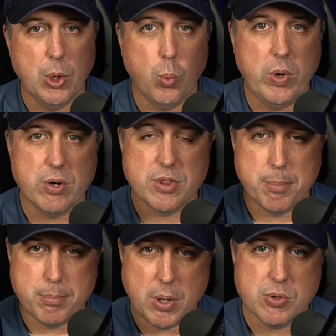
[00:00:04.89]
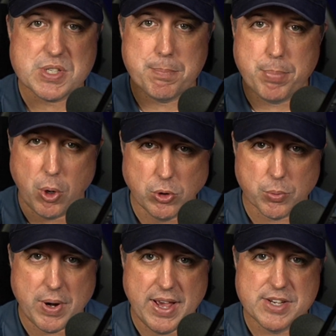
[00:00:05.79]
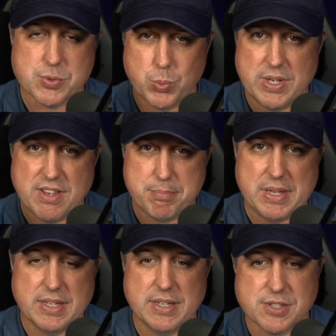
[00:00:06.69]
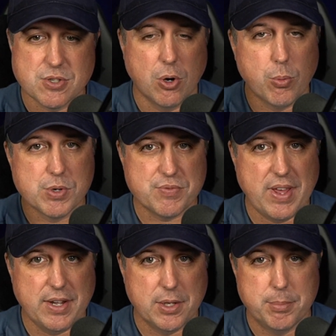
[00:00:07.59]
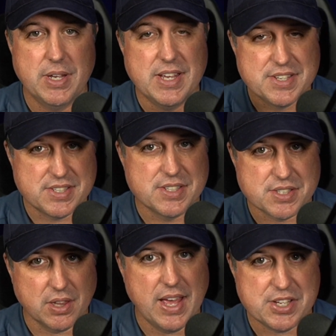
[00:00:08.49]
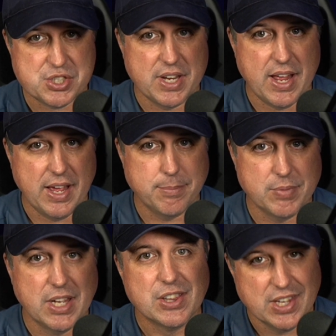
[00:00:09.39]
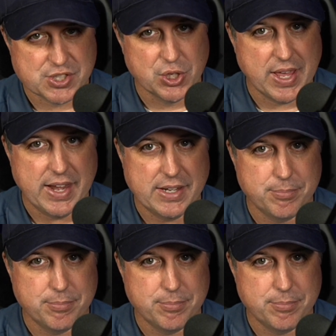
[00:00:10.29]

we are the most polarized we have been in Star Wars fandom since The Last Jedi. Let's look at it.